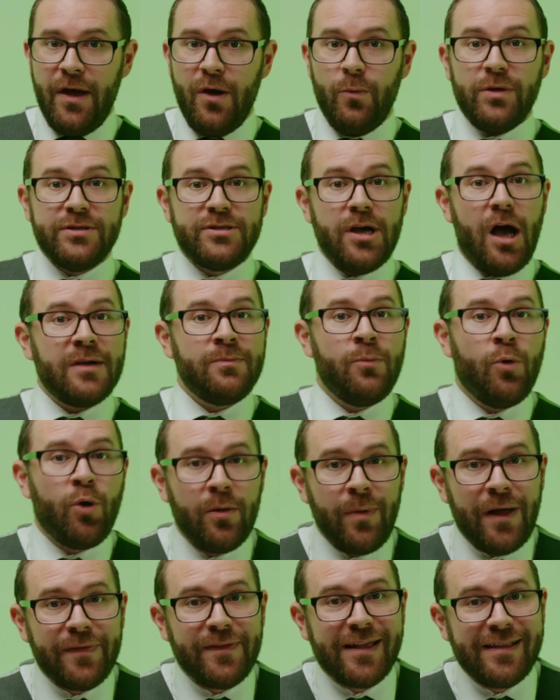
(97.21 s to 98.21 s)
We'll talk more
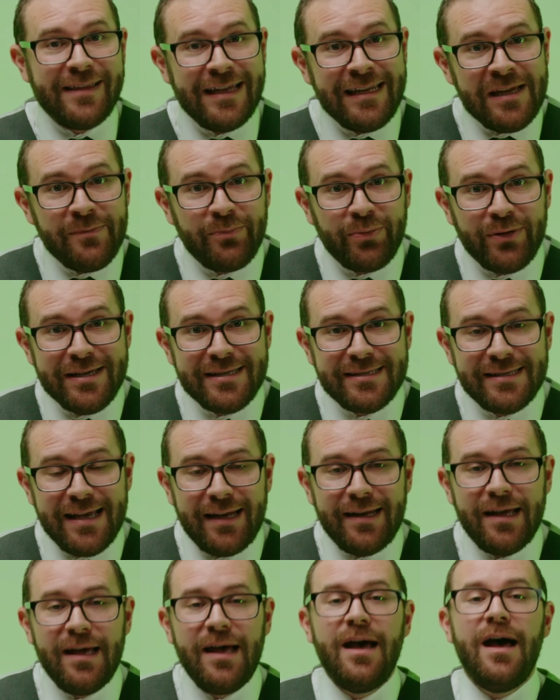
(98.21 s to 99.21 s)
about the cleaning
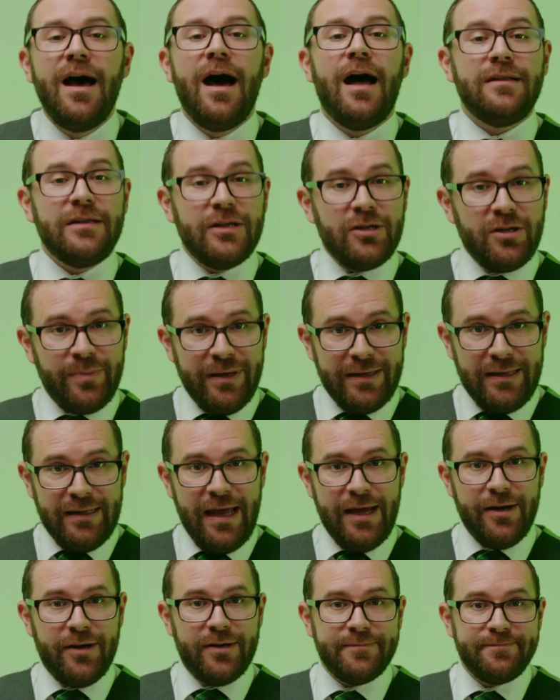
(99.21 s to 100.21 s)
preset a little bit
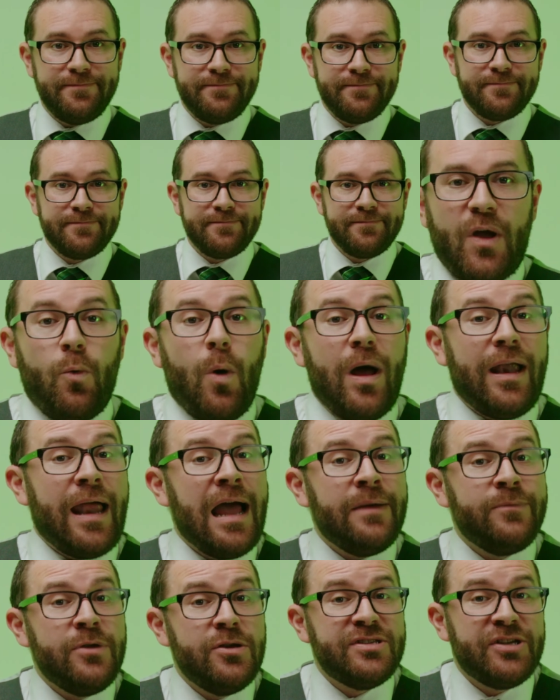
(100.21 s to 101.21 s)
later. While
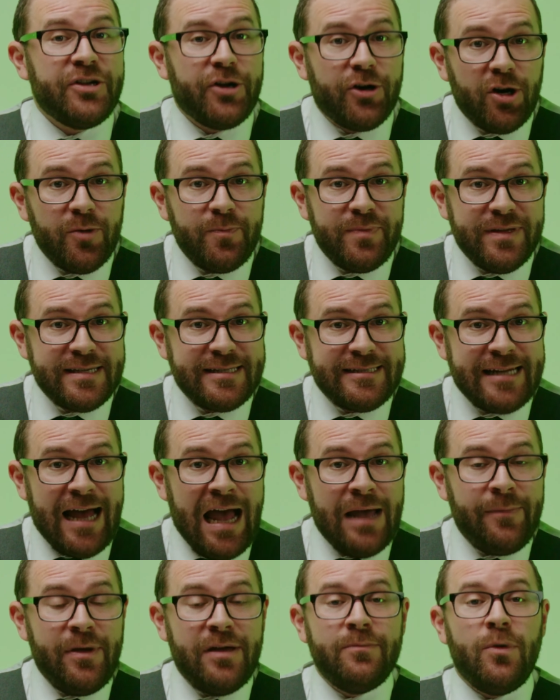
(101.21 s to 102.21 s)
I'm using herb this
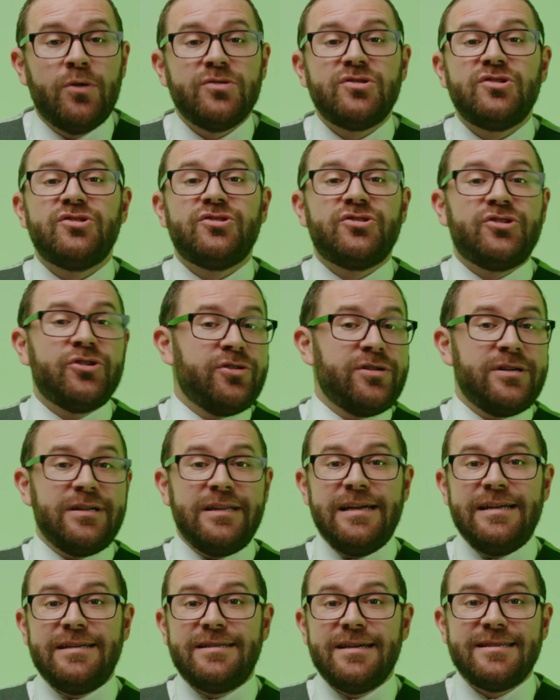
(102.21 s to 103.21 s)
time, it most
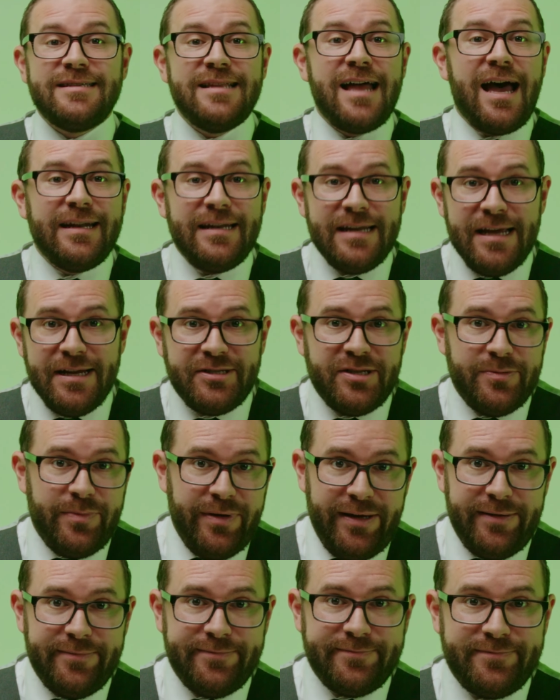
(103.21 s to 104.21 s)
certainly does not need to
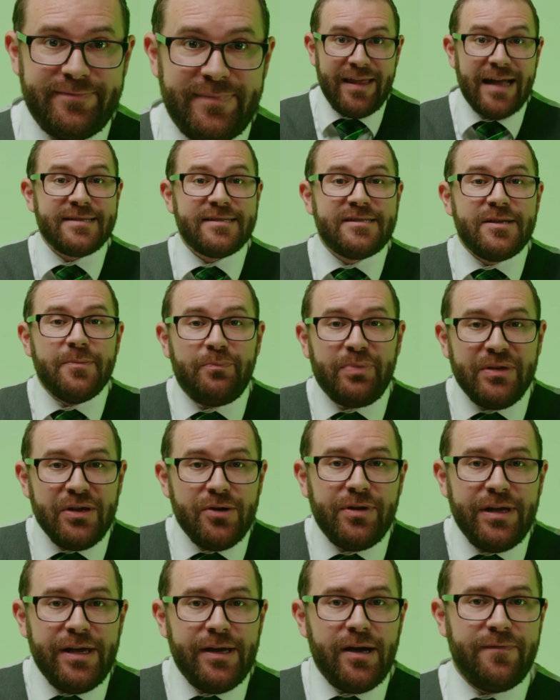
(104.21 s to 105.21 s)
be. That's the
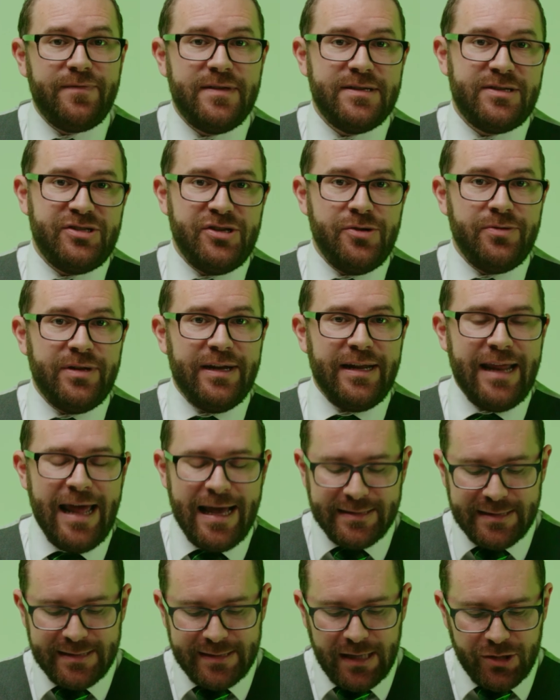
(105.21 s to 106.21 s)
beauty of this unit. It
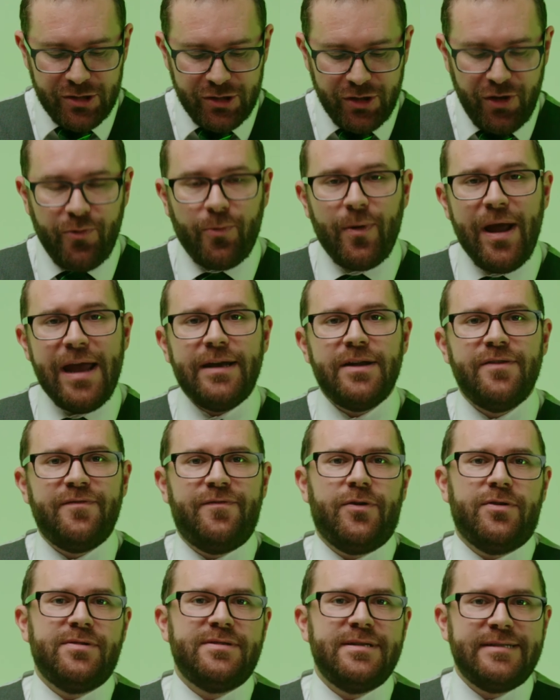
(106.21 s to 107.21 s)
has such great
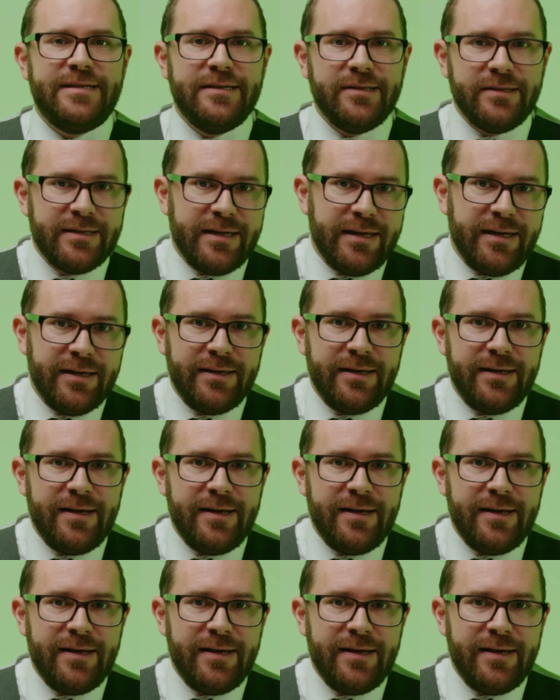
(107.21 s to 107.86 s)
versatility.